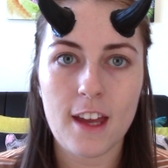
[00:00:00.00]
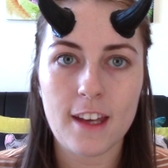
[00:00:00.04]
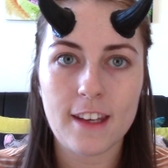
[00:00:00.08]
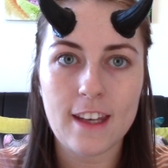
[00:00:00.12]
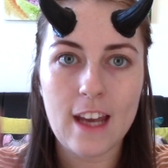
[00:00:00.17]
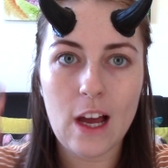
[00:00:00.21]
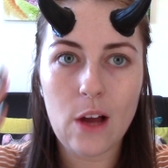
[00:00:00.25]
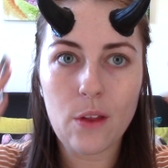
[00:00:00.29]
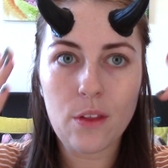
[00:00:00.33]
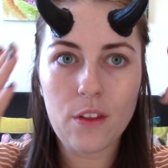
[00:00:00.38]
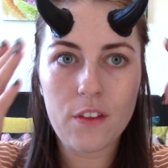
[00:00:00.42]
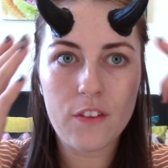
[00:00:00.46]

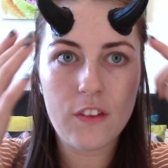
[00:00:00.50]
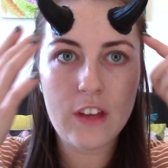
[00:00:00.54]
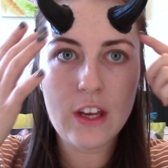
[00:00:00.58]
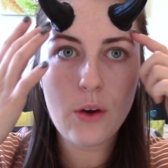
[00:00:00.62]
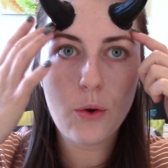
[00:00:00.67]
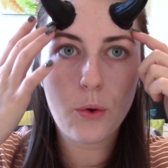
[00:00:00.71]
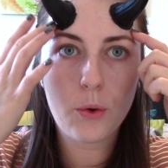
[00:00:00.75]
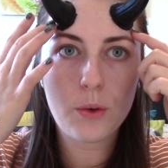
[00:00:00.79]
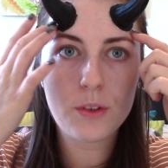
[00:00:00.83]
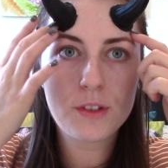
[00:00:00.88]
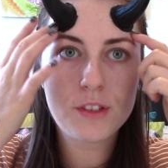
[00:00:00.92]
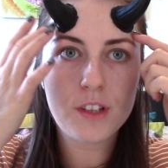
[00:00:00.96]
Now that the
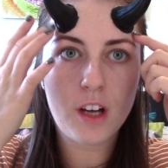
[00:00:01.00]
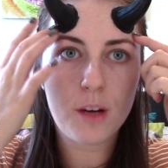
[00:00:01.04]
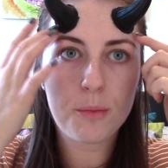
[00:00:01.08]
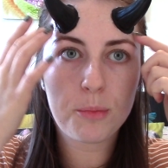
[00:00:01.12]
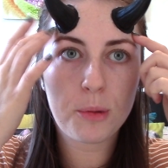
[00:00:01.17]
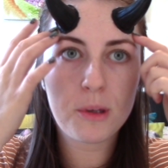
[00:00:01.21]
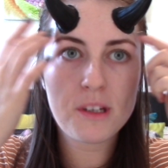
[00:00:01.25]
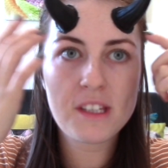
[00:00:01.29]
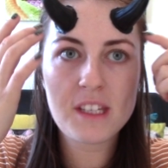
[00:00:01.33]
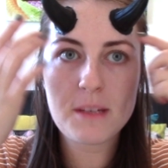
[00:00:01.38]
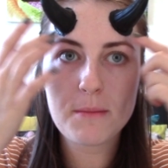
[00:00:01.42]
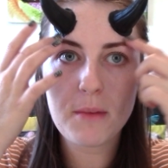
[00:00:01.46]
horns are
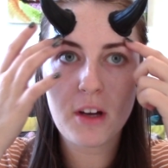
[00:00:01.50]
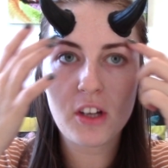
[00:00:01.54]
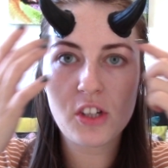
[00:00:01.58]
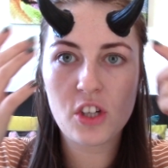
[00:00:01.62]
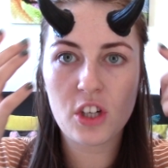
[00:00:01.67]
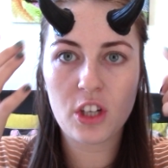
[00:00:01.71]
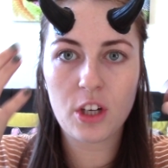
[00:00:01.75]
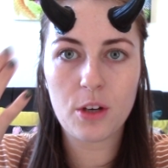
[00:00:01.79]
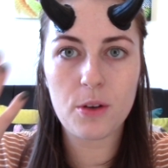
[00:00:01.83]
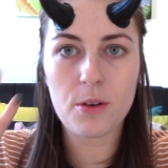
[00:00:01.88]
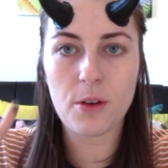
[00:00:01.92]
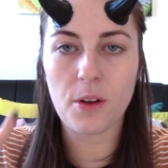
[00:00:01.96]
pretty much
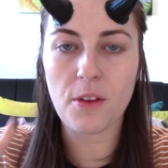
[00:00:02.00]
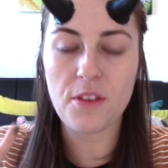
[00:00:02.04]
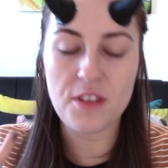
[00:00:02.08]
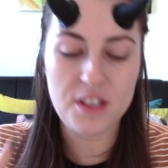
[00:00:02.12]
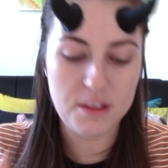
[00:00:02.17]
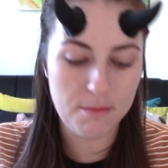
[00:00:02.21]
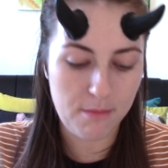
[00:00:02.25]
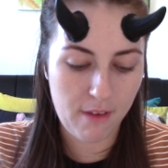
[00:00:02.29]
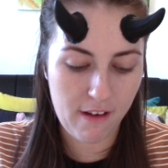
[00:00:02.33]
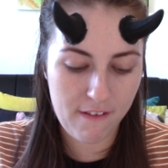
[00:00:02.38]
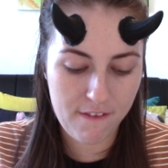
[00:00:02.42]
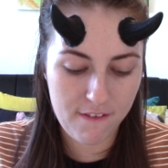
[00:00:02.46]
glued
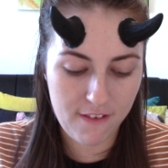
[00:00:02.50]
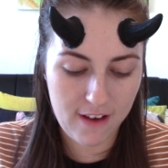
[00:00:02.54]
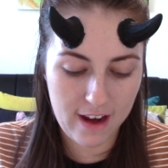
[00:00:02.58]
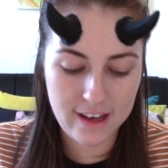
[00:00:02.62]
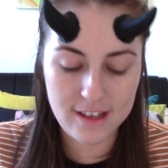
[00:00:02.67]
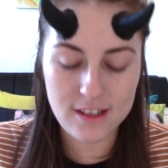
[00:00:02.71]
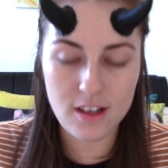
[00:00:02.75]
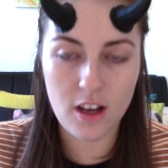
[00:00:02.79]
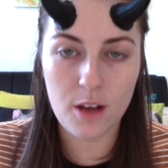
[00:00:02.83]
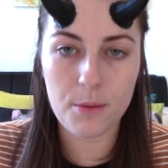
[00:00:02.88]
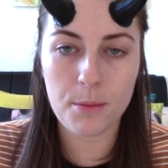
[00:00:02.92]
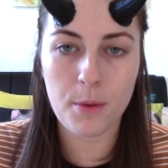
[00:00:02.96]
onto my
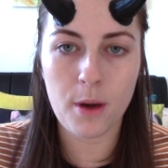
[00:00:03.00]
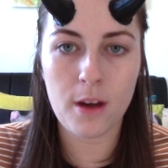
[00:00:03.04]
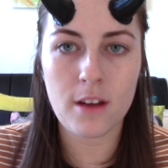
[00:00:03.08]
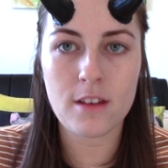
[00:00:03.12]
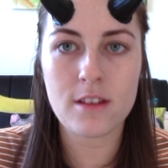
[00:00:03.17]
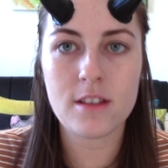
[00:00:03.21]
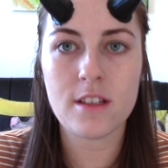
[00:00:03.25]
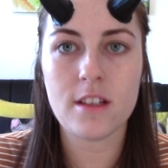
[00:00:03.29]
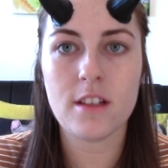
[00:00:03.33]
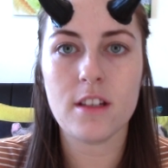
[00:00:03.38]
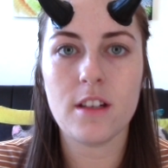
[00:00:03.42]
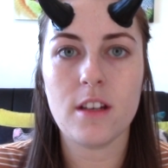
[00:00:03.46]
face, I'm going
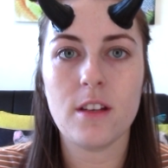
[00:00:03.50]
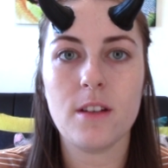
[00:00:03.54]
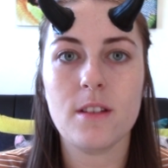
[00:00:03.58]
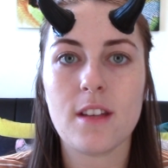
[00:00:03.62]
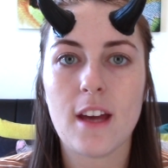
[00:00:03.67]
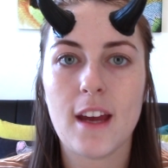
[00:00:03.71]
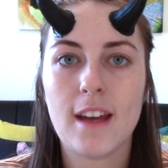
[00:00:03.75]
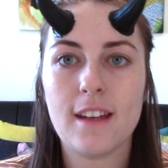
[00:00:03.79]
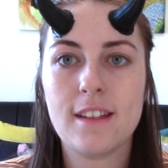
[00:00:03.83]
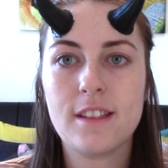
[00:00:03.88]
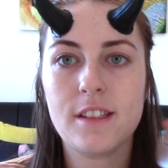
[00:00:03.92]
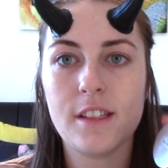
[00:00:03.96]
to use
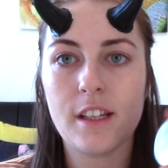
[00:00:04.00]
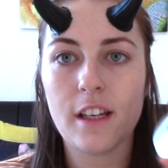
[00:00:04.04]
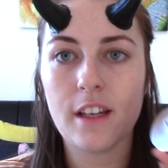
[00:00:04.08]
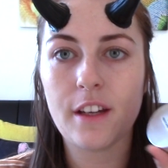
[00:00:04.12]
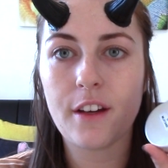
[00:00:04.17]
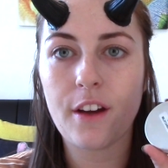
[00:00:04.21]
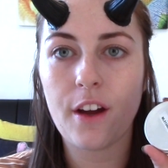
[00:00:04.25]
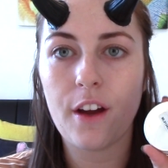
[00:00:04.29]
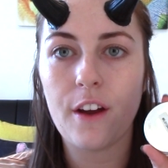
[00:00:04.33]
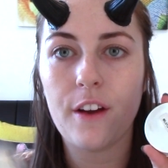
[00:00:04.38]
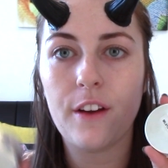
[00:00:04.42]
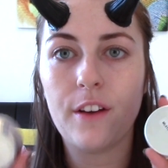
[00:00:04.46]
a
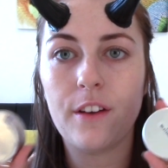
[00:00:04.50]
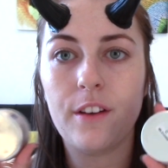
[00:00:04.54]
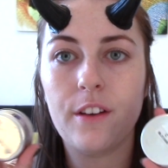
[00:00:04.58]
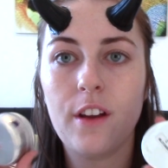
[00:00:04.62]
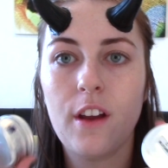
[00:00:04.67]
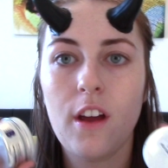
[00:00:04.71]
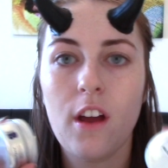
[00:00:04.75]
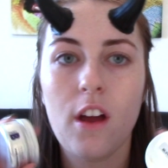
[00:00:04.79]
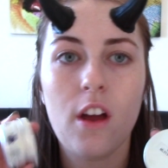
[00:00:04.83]
silicone